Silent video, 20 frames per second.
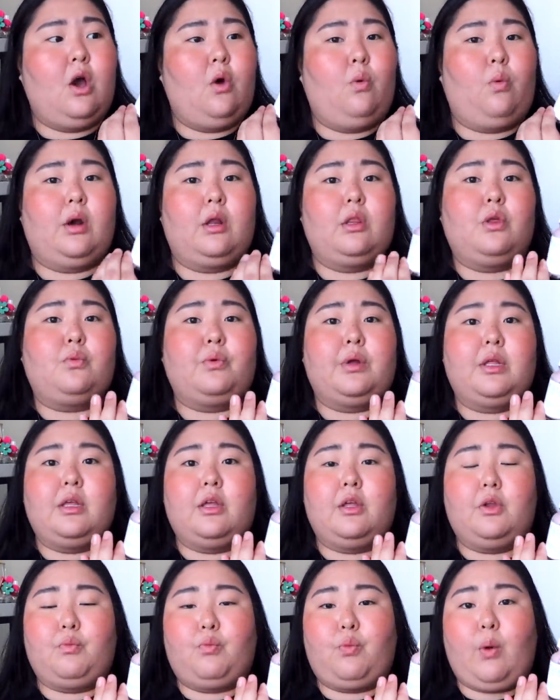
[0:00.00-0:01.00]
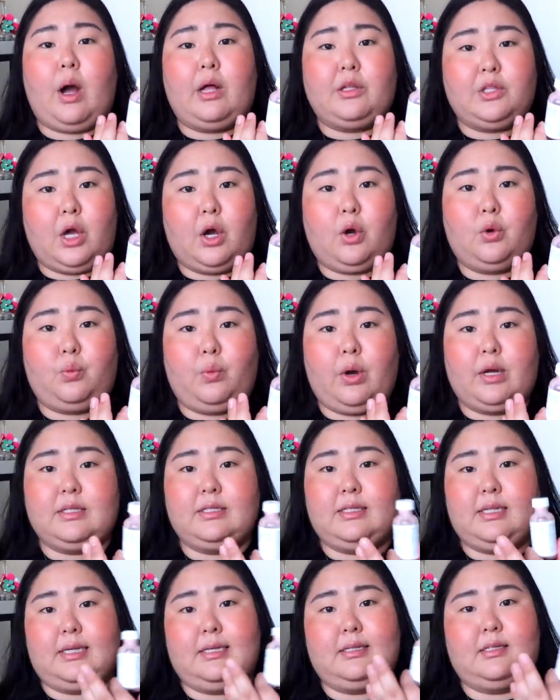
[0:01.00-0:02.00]
One of the really well-known
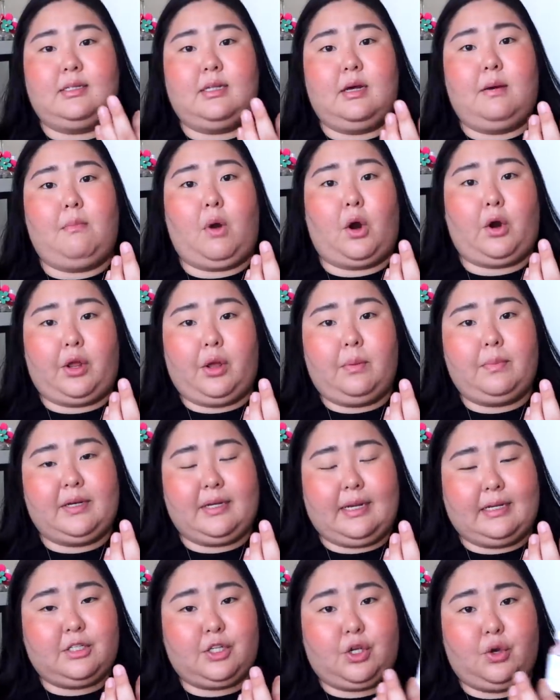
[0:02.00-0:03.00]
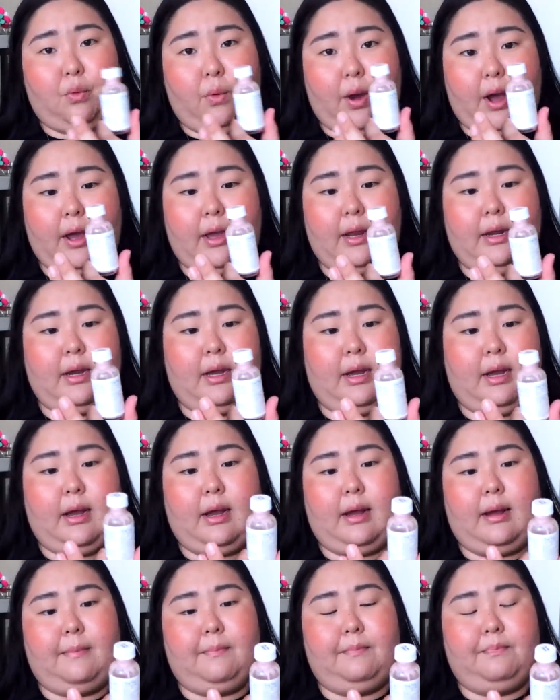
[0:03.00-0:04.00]
ones is the Mario Badescu one.
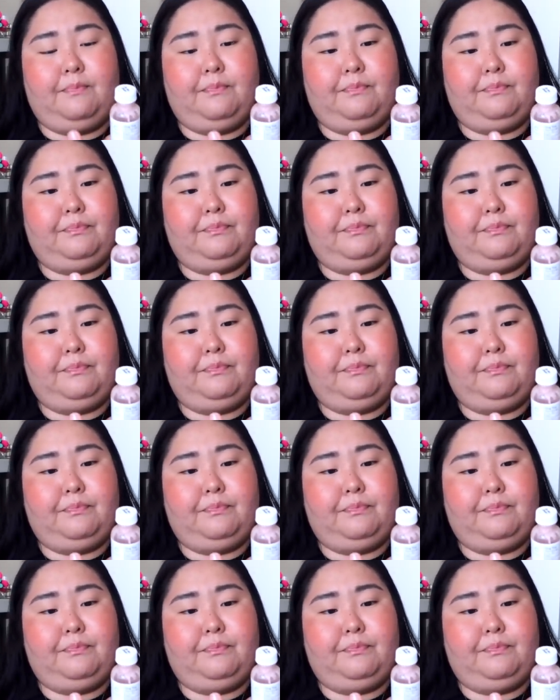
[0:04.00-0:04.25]
I